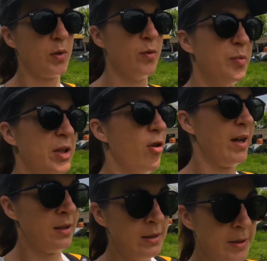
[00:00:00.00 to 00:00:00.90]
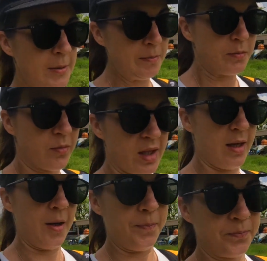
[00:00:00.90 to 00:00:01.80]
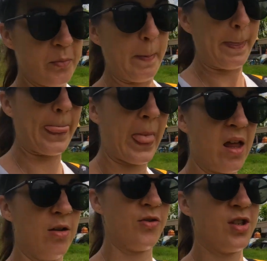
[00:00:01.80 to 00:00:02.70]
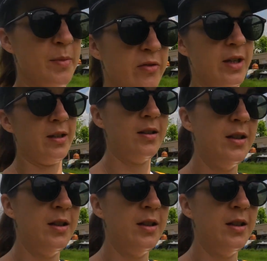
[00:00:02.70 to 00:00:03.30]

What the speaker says: would be great on some of it.